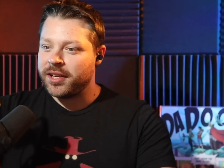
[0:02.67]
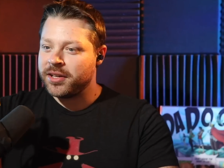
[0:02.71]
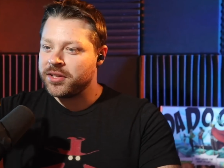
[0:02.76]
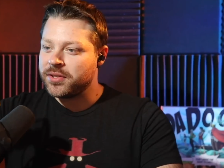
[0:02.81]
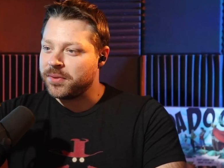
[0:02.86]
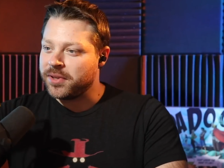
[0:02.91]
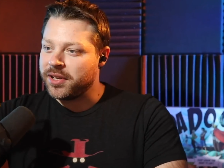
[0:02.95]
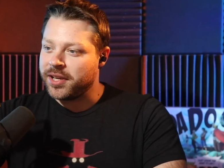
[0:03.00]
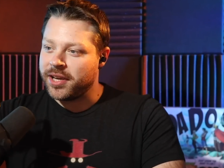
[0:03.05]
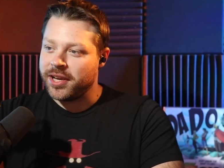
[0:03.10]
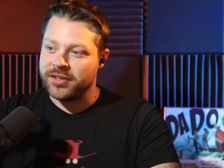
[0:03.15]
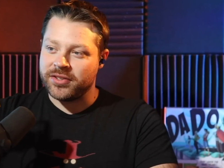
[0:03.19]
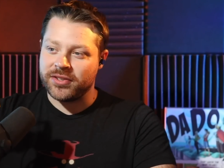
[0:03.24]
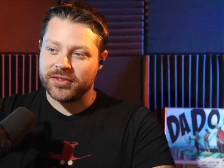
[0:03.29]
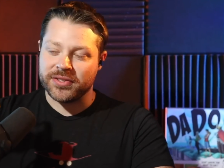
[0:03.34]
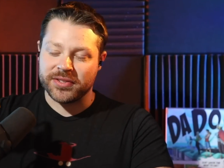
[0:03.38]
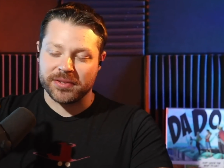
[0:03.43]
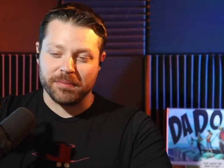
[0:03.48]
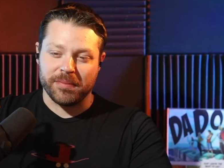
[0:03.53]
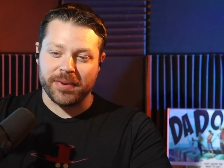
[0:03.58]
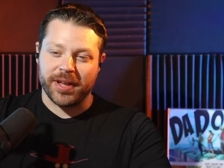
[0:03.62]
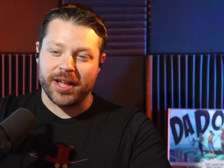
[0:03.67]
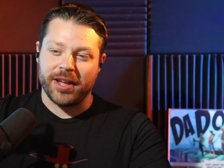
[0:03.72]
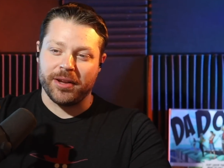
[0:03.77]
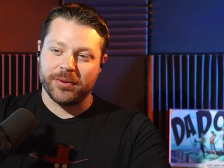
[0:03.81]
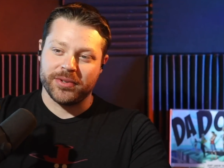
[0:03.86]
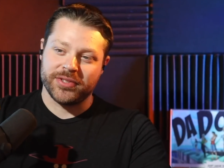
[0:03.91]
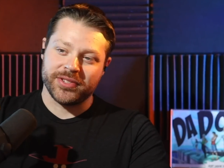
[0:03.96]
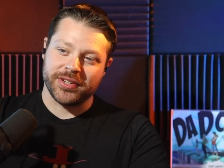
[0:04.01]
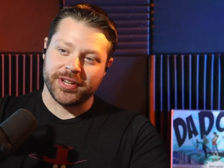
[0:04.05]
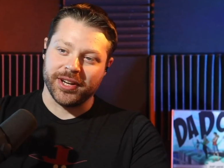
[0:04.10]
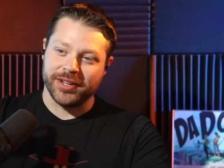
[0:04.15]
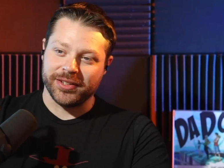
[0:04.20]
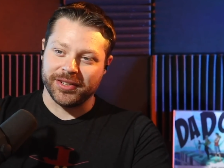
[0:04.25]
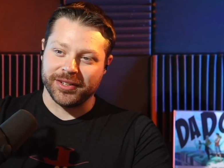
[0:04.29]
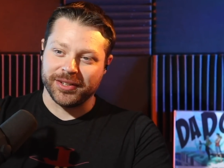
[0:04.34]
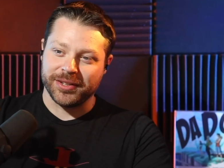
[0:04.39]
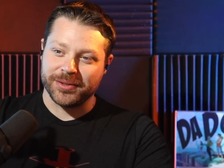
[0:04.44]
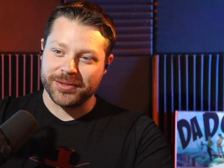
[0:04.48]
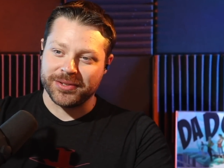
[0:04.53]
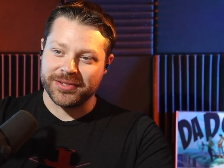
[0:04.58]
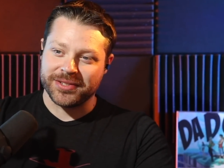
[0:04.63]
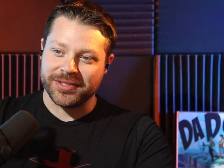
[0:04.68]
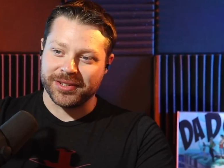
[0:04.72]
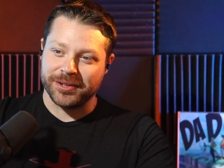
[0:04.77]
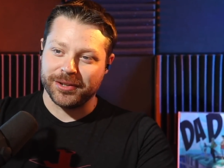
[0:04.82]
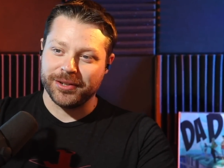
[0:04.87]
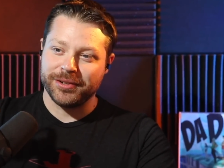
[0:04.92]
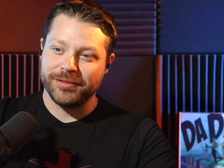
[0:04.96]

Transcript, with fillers: like to engage in some power scaling, good sir,